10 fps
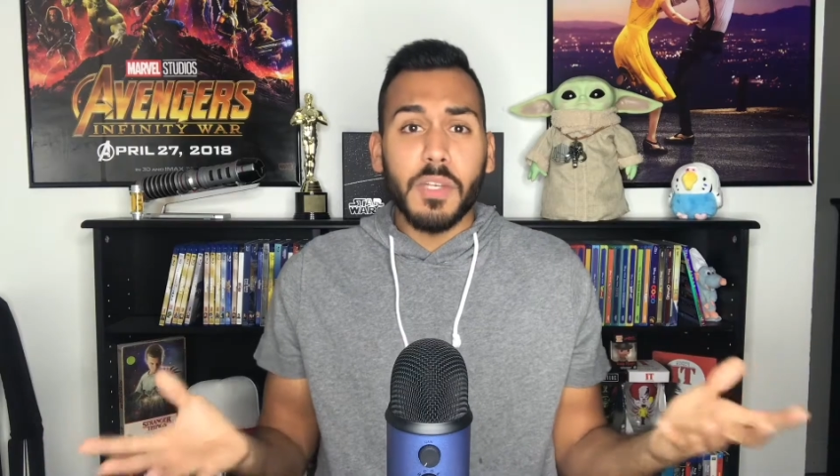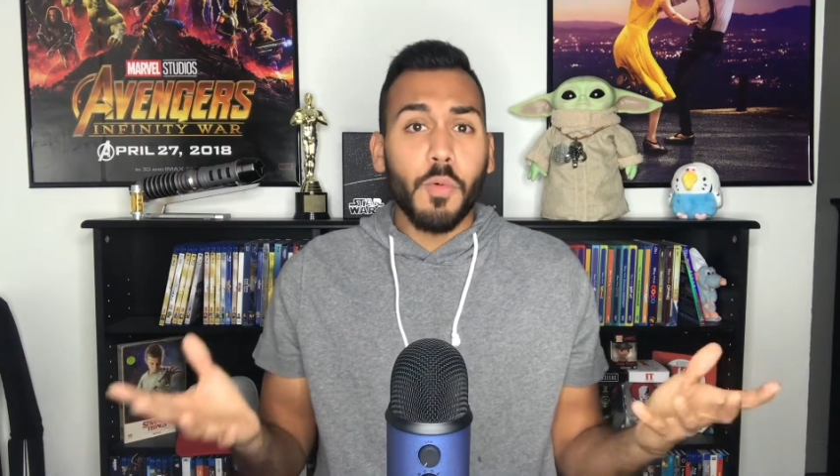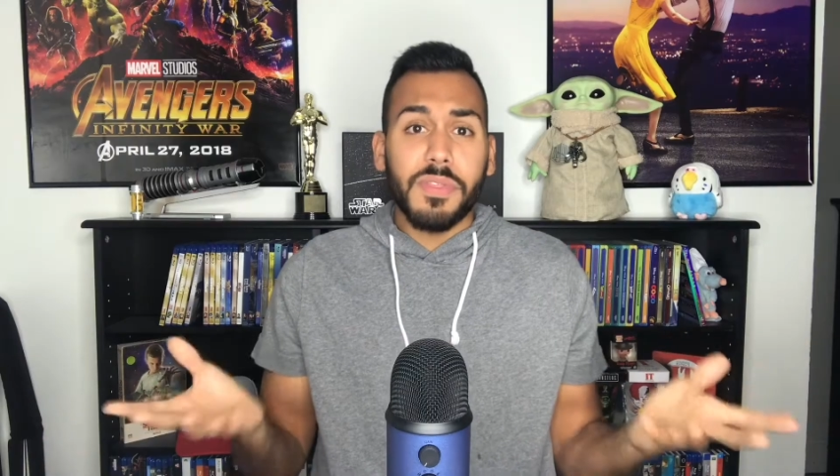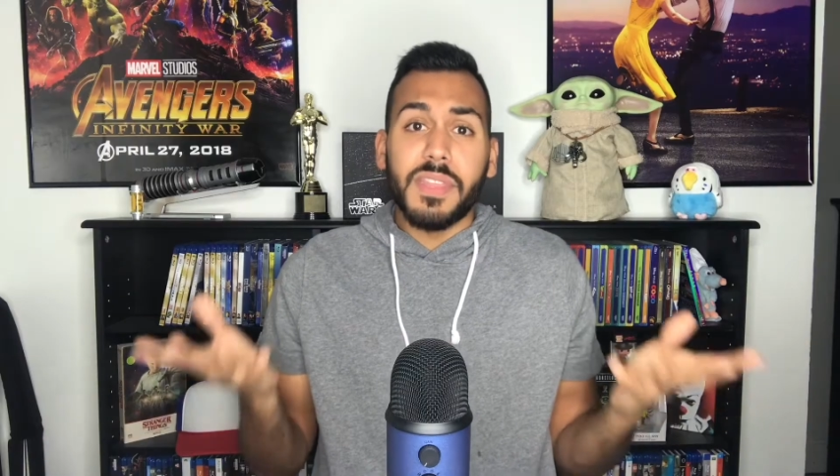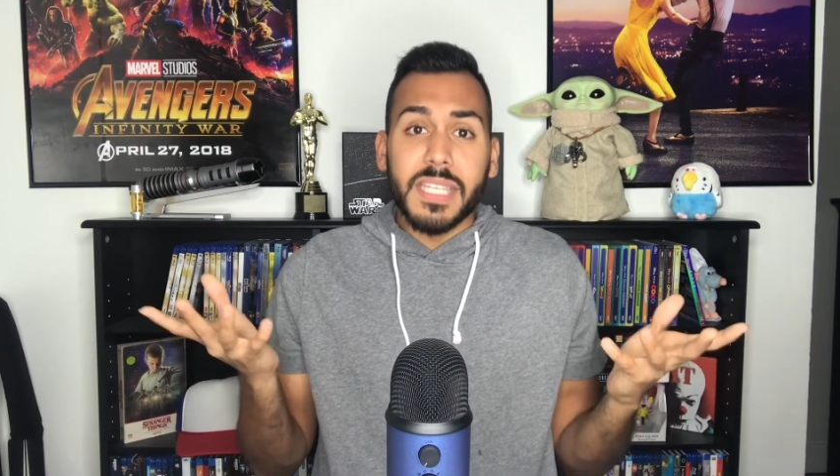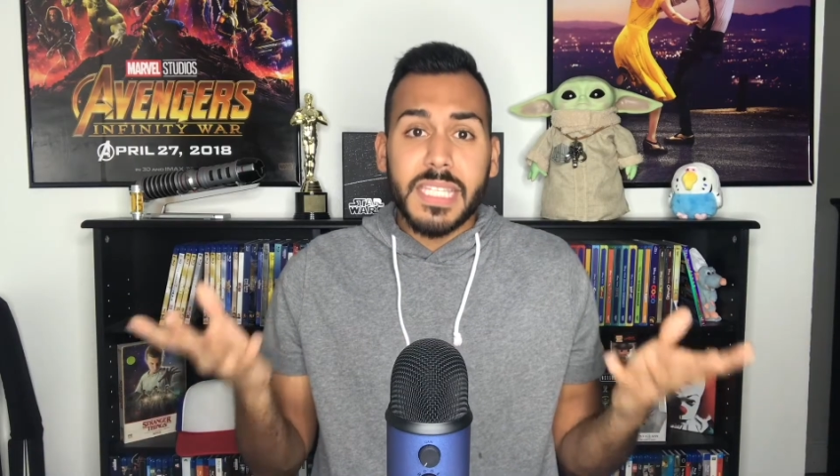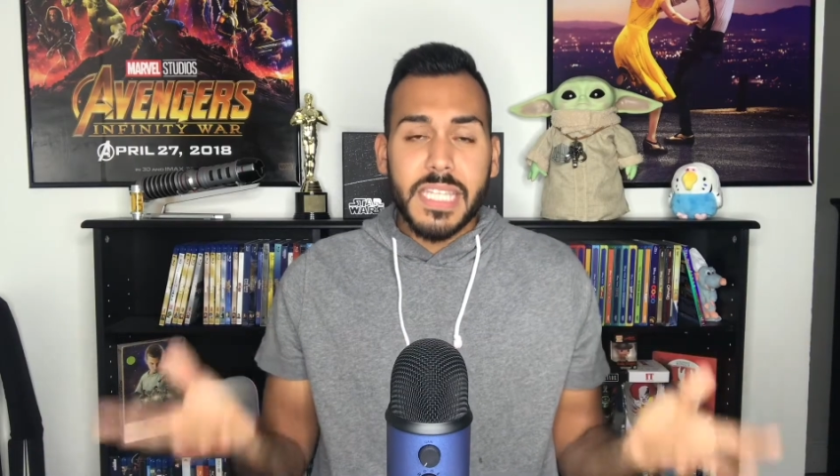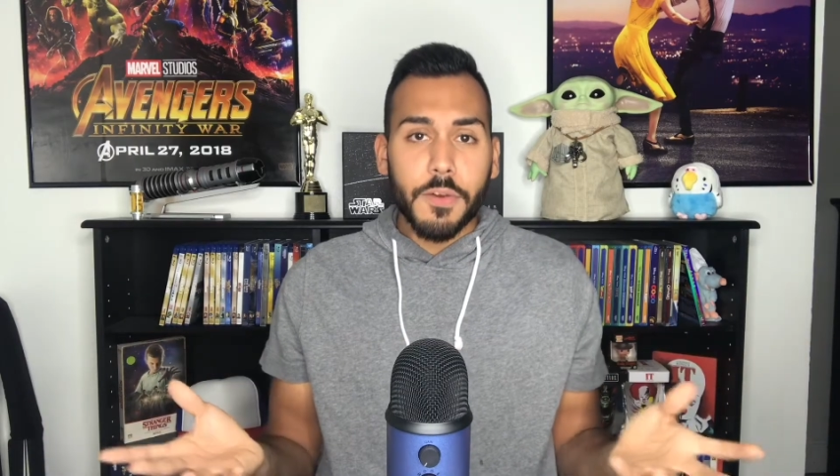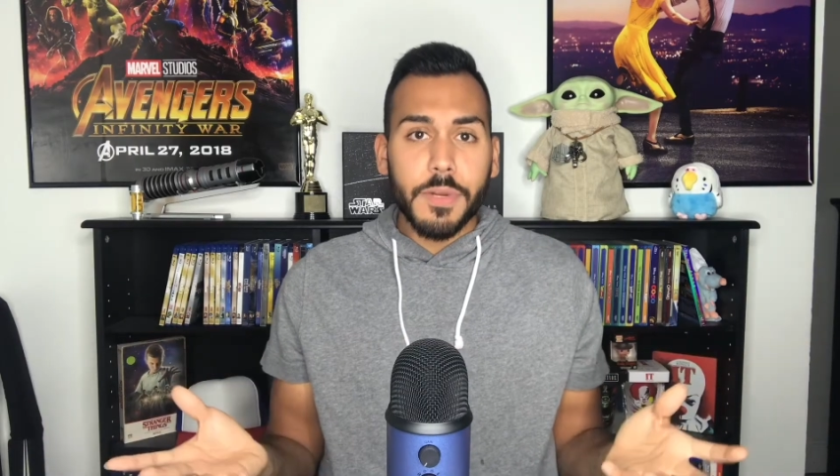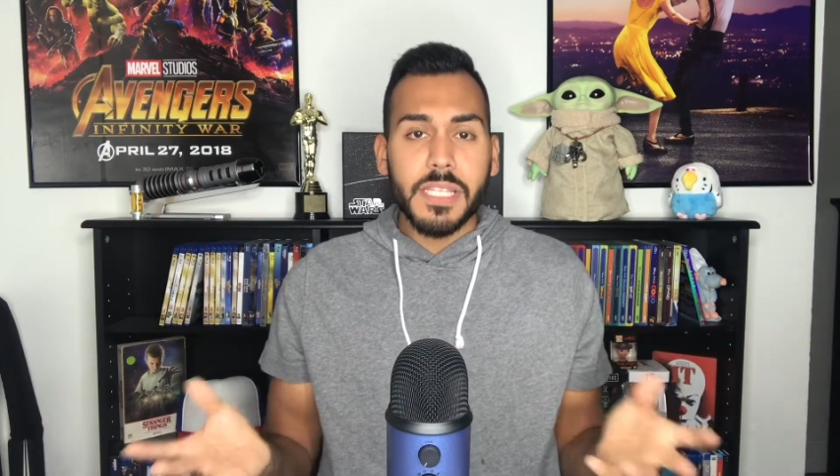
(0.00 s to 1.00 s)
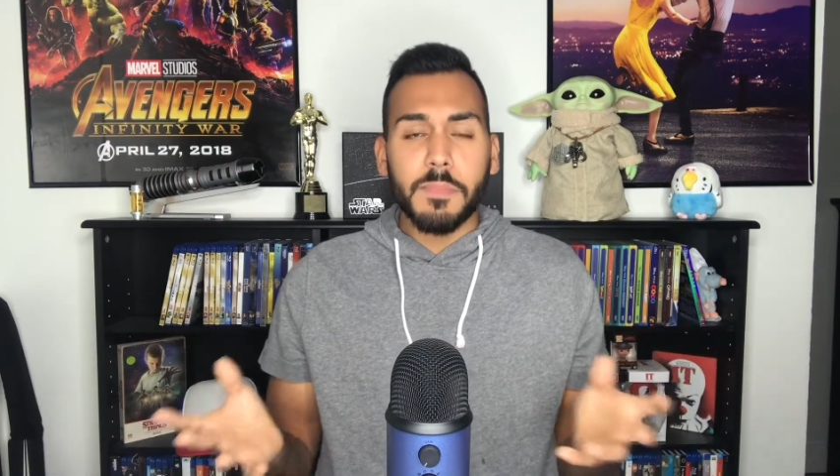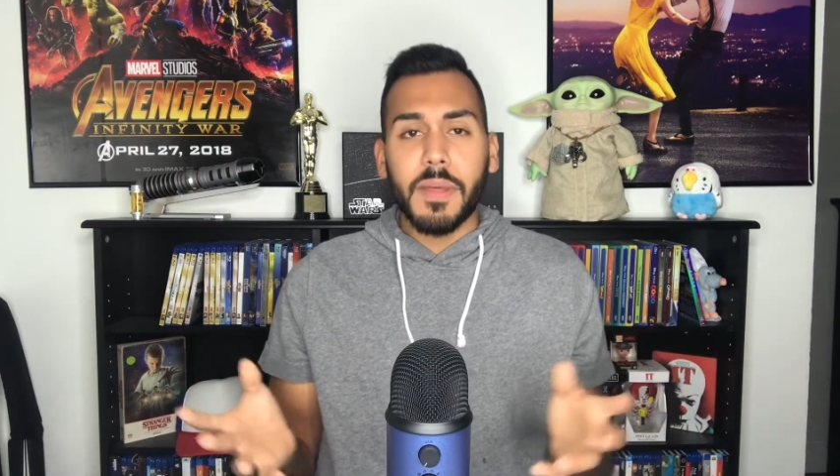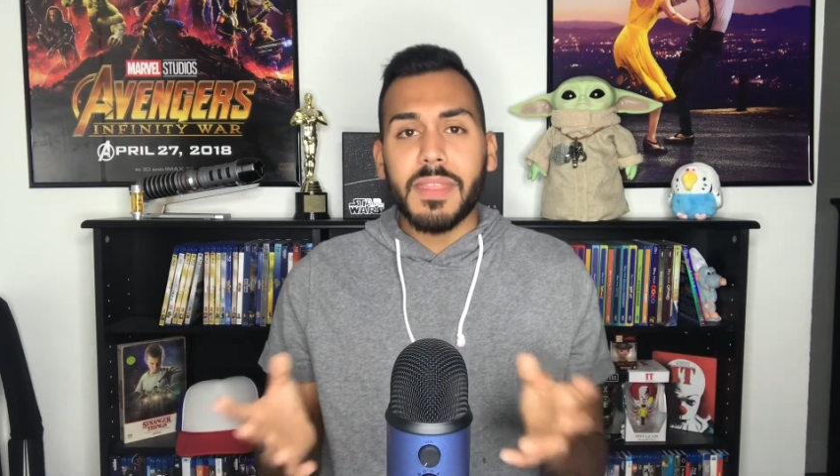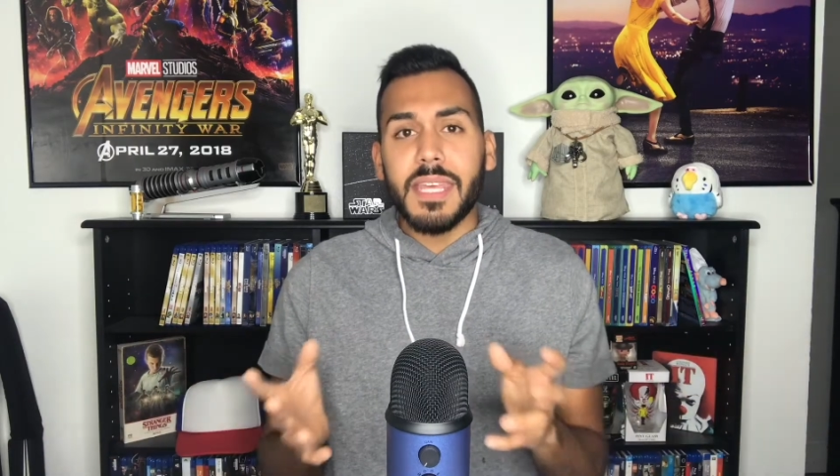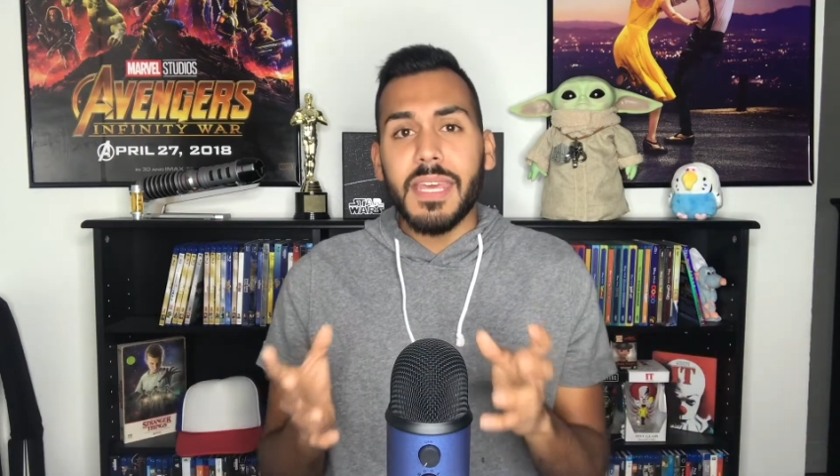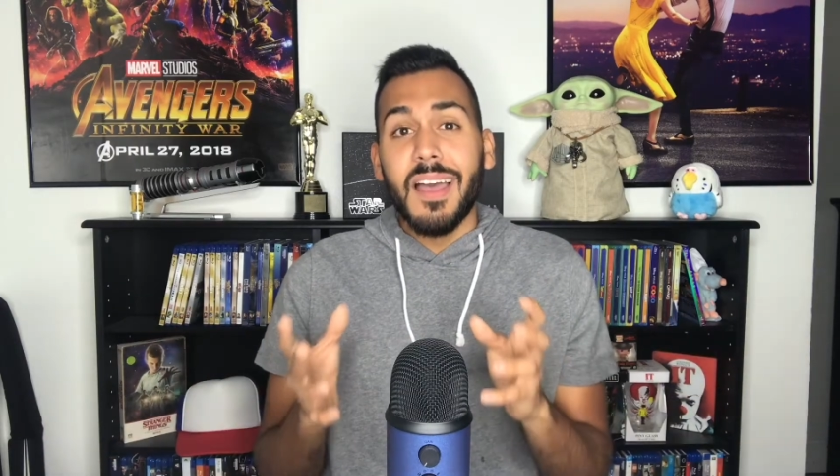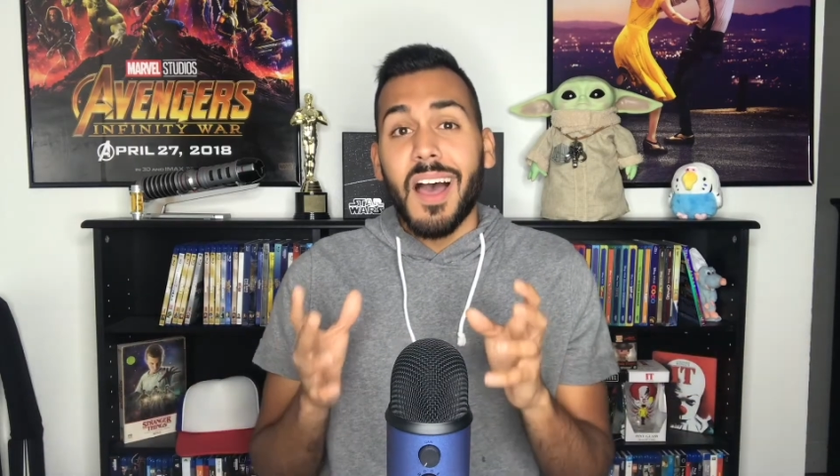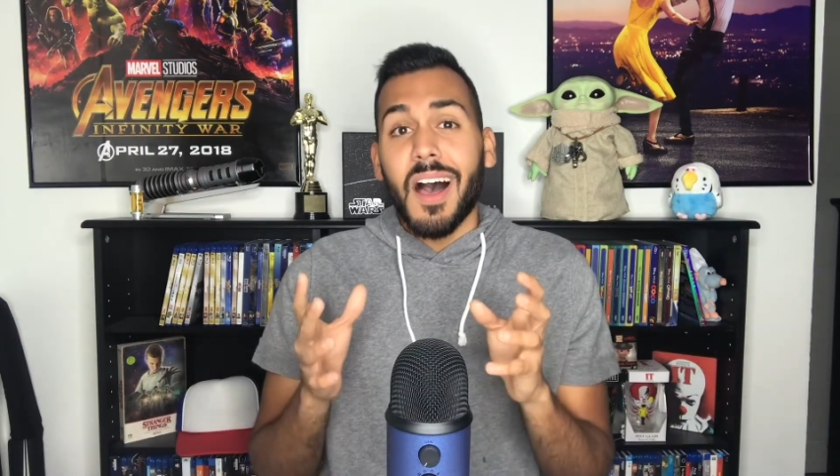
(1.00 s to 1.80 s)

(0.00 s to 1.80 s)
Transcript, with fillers: with the series, but the